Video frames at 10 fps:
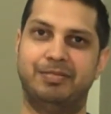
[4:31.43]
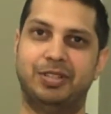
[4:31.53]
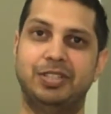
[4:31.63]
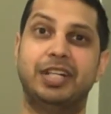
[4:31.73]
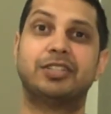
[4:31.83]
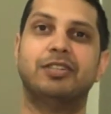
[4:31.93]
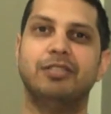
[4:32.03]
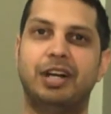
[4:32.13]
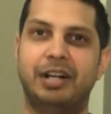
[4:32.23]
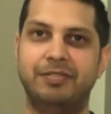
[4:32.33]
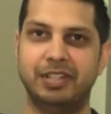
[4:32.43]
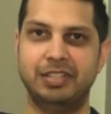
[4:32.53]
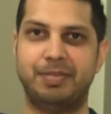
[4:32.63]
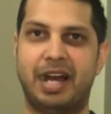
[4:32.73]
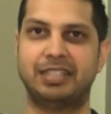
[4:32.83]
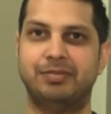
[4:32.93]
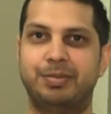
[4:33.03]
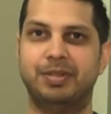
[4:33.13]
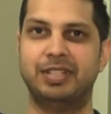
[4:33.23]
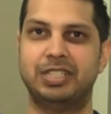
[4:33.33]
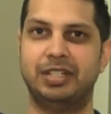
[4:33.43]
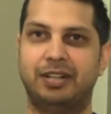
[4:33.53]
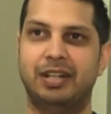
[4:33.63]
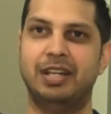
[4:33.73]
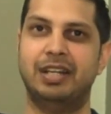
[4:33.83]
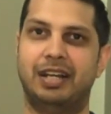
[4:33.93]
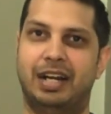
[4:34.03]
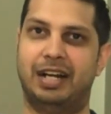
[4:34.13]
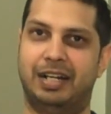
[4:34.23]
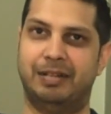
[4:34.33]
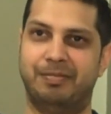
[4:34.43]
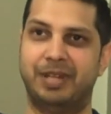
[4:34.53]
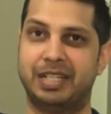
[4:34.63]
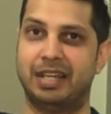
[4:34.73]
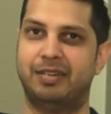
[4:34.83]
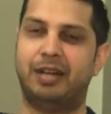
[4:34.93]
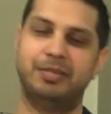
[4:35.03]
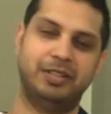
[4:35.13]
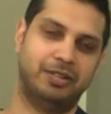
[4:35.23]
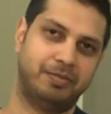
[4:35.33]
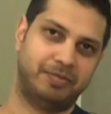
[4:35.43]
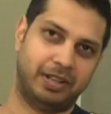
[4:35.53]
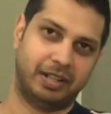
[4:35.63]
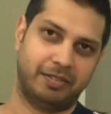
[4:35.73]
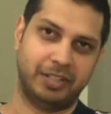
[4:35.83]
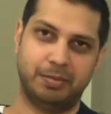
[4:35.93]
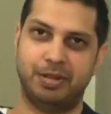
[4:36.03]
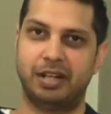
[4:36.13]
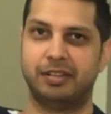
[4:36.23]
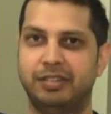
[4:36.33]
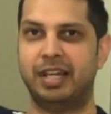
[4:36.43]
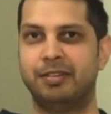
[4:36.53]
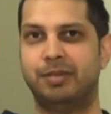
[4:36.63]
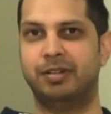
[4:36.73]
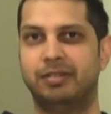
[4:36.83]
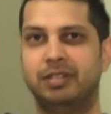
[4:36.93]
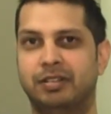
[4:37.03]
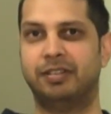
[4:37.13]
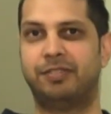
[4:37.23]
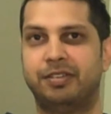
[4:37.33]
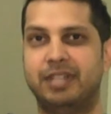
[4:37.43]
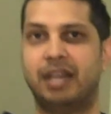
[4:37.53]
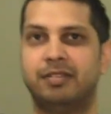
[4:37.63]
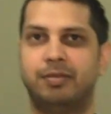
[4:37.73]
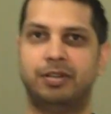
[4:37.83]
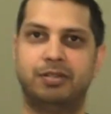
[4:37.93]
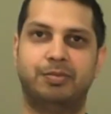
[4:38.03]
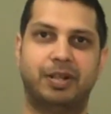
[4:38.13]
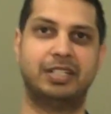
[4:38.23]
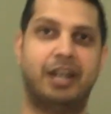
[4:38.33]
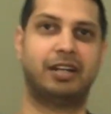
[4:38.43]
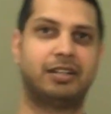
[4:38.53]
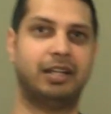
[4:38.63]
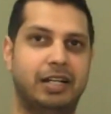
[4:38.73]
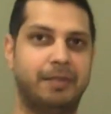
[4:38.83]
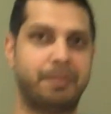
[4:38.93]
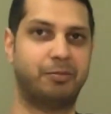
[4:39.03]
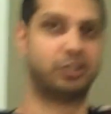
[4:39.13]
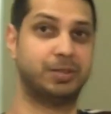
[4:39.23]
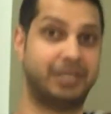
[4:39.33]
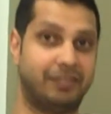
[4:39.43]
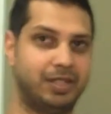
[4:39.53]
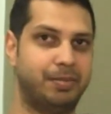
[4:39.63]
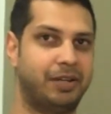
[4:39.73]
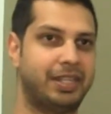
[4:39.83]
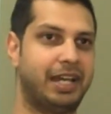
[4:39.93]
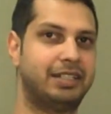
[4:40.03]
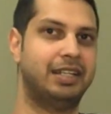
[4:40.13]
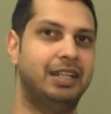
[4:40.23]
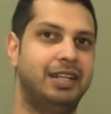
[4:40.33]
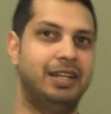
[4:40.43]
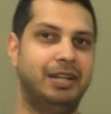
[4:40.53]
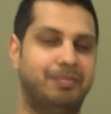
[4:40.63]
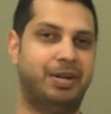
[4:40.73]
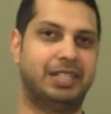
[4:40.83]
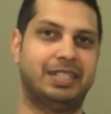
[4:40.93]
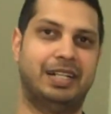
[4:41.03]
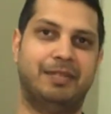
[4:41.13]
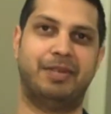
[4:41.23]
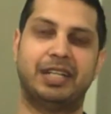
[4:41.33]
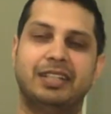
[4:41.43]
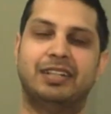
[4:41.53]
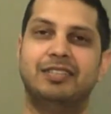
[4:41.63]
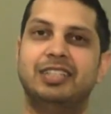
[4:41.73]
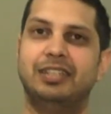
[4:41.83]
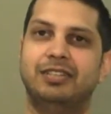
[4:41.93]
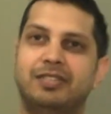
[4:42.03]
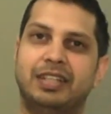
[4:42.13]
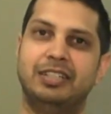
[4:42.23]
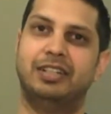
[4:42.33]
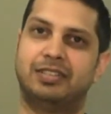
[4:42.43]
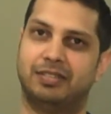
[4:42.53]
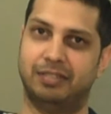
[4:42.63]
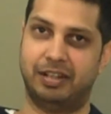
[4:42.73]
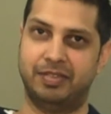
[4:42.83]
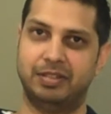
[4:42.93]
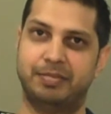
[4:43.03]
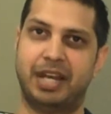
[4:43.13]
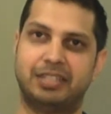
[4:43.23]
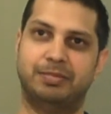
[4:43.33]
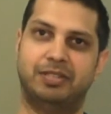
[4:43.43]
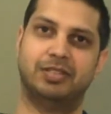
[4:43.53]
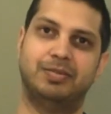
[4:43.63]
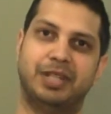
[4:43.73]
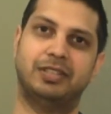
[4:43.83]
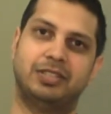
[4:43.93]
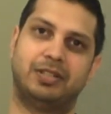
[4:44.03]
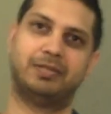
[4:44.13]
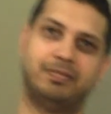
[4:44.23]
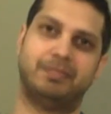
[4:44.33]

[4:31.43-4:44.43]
So you guys are going to love the new passing we put in this year. Again, I'll be doing a video blog a little down the road, a little further down the road, where I talk more specifically about that. But I can guarantee you that you guys are going to love the new passing improvements we made this year.